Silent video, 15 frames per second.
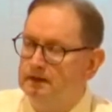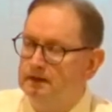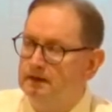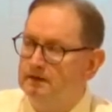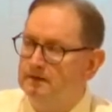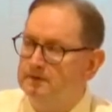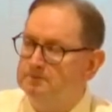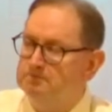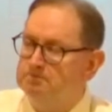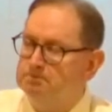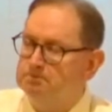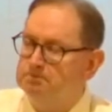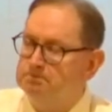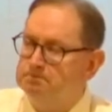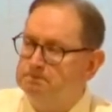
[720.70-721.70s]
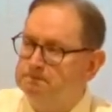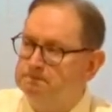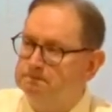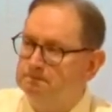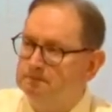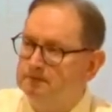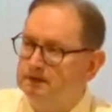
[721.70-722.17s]
Um,
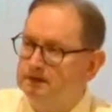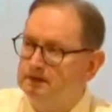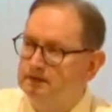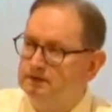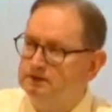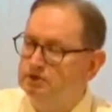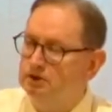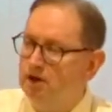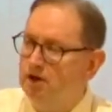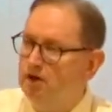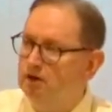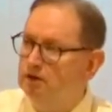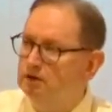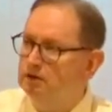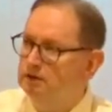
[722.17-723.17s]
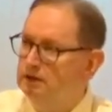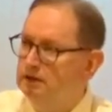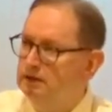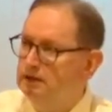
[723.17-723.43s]
did y'all